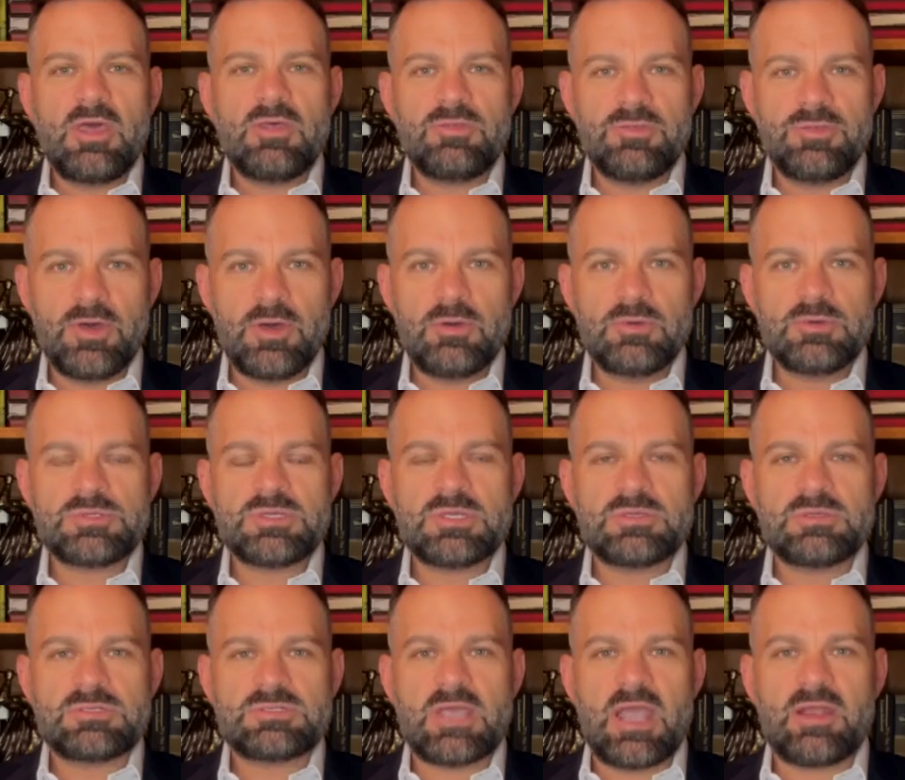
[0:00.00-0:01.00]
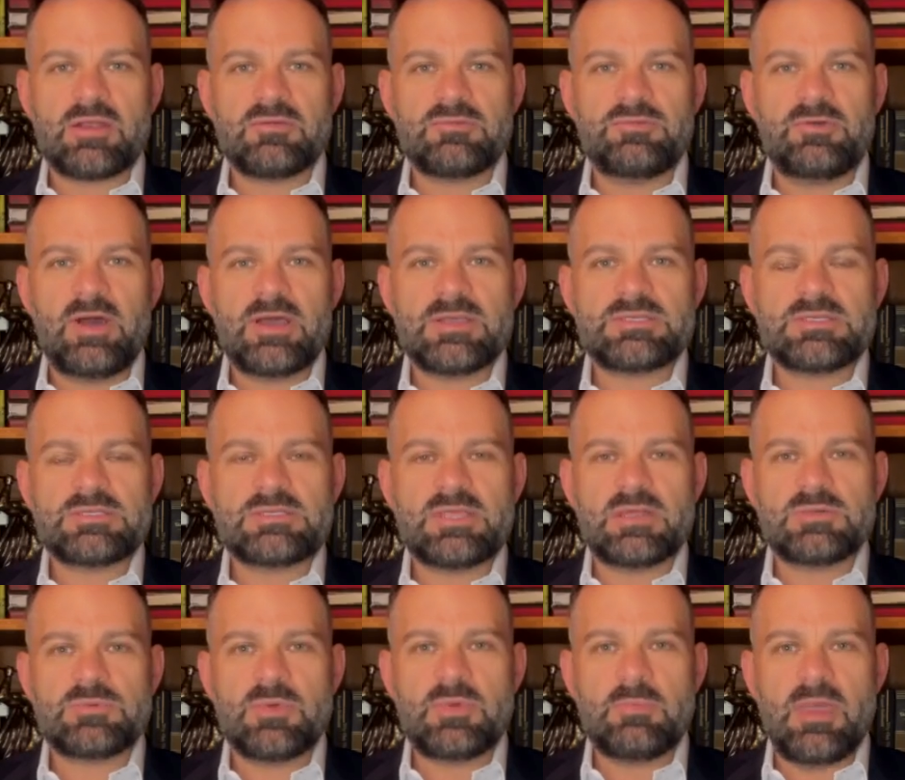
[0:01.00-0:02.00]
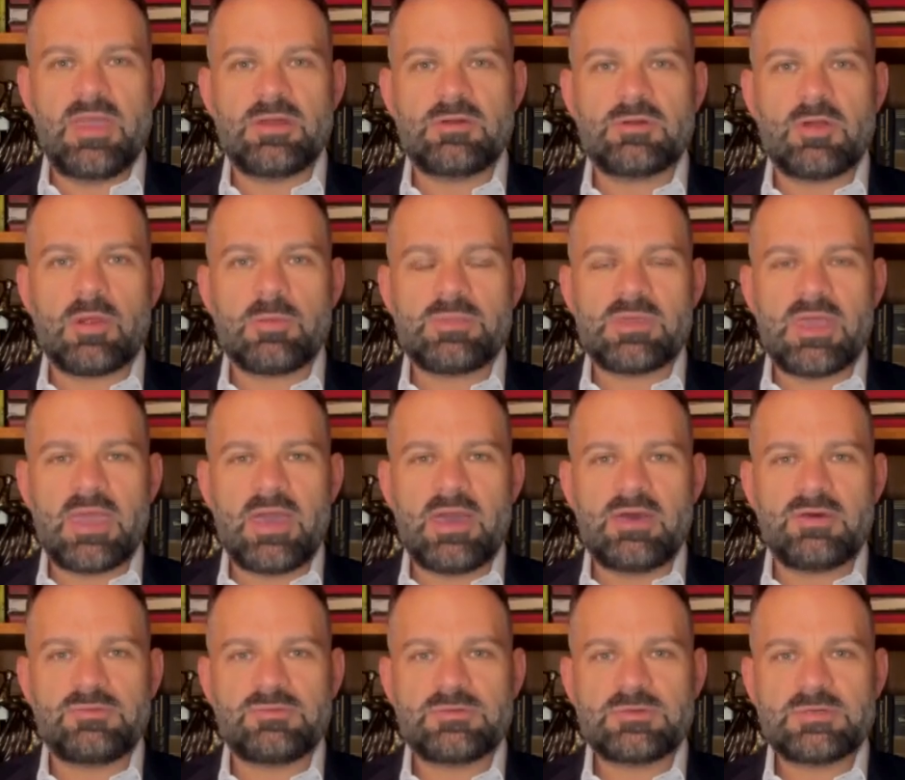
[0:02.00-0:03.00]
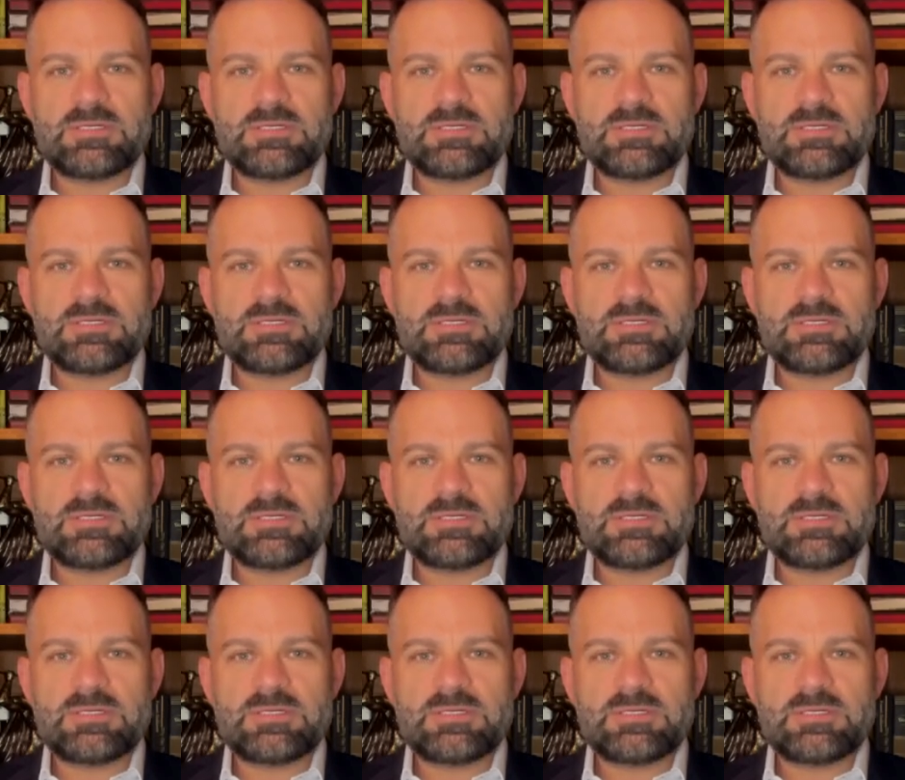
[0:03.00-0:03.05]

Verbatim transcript: those sacrifices that has been made on our behalf.